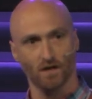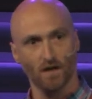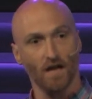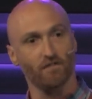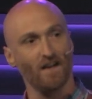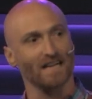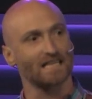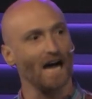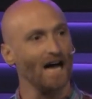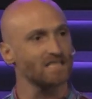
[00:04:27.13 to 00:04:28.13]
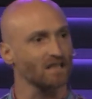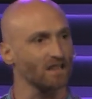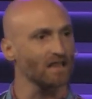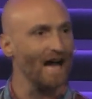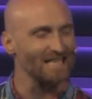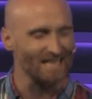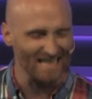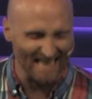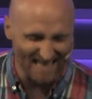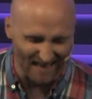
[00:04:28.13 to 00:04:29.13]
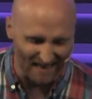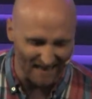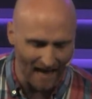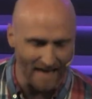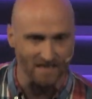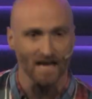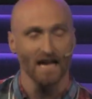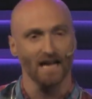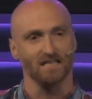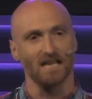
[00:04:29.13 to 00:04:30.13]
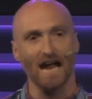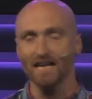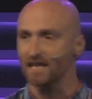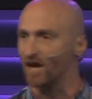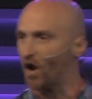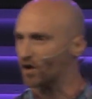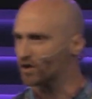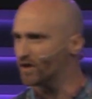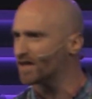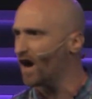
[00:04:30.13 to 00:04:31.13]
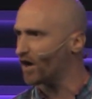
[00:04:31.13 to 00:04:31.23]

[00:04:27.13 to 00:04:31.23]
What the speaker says: In fact, God delights, guys, he delights in taking our good,